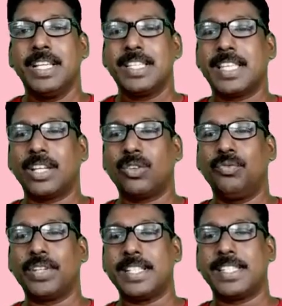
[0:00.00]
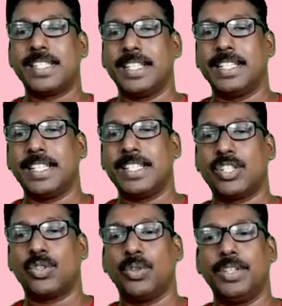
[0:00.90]
Circumference, it
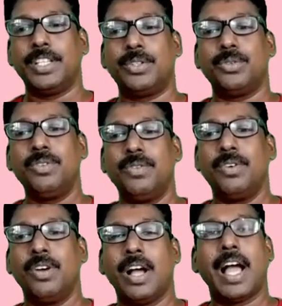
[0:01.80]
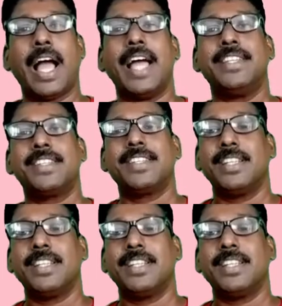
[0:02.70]
is 22 and